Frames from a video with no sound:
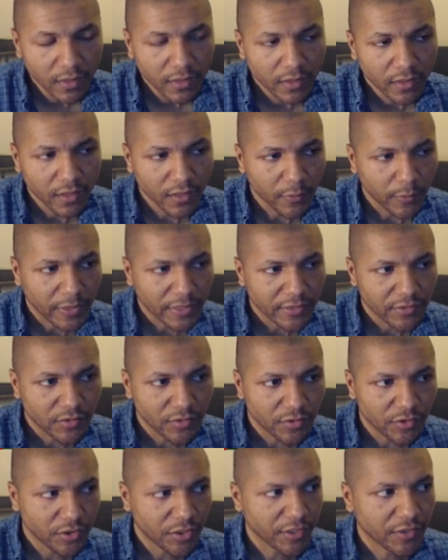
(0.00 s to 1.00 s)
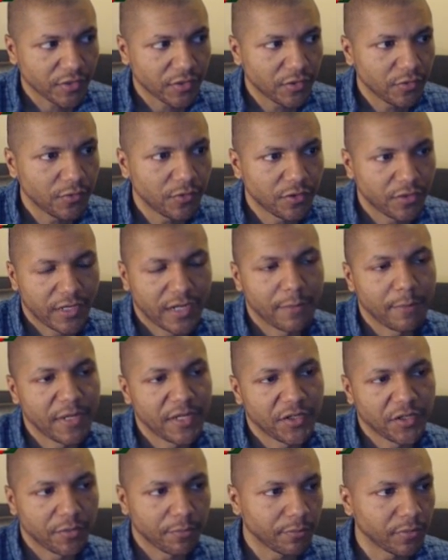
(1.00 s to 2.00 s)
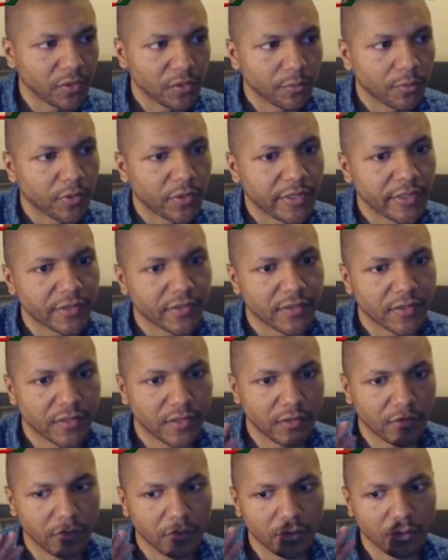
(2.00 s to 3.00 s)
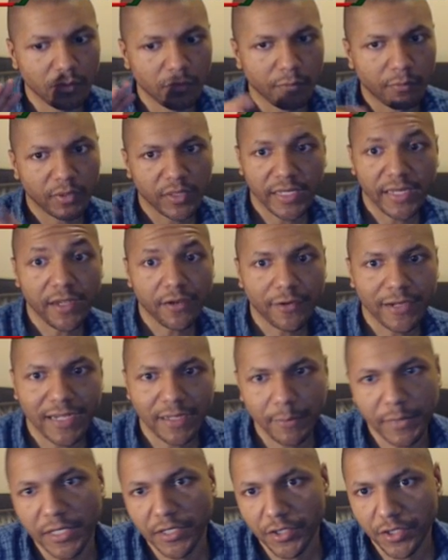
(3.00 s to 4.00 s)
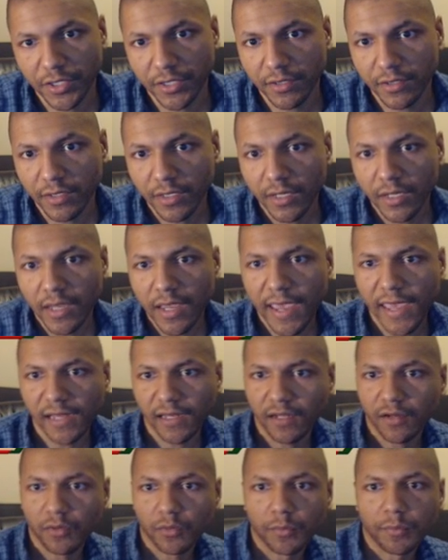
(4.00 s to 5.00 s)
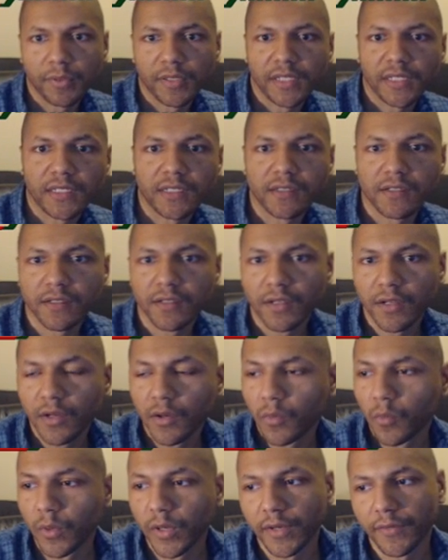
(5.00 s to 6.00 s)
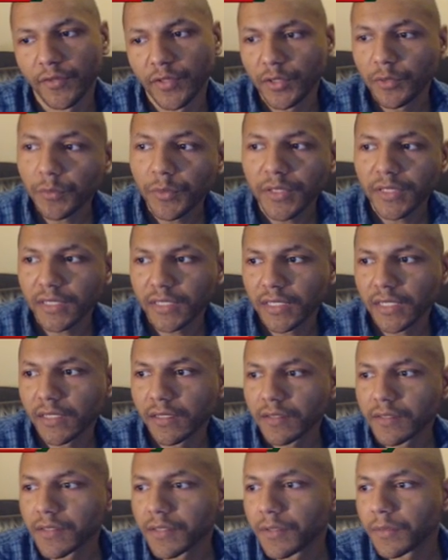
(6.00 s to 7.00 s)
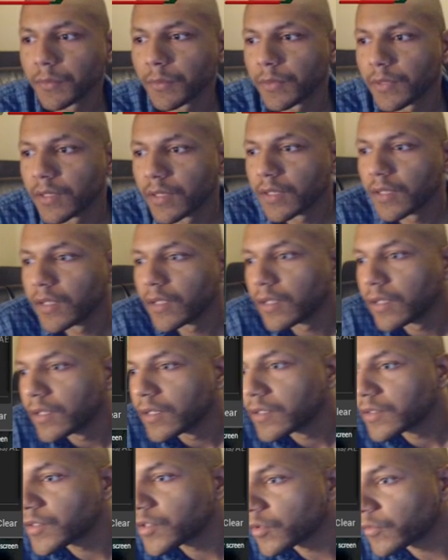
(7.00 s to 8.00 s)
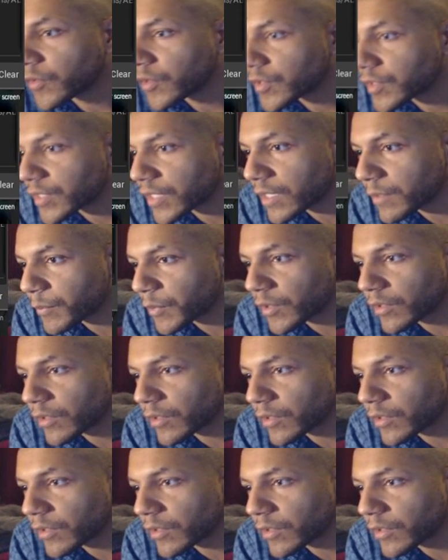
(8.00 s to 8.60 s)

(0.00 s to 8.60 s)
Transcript: otherwise just use your animation blueprints to play your animation and it'll blend wherever you really need it to. Silver Sniper,